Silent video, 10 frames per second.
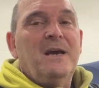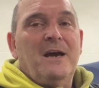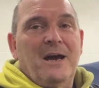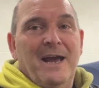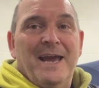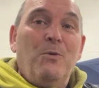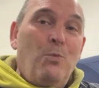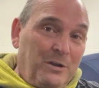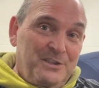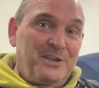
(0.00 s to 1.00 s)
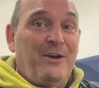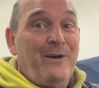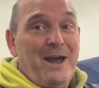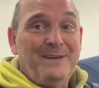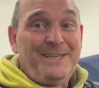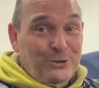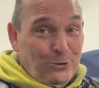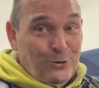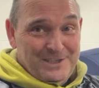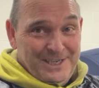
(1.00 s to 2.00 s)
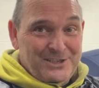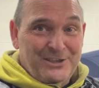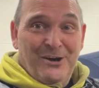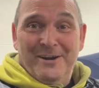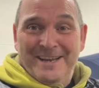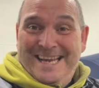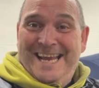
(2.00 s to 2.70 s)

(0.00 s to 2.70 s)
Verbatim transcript: Uh, it wants to know how many doors it's got.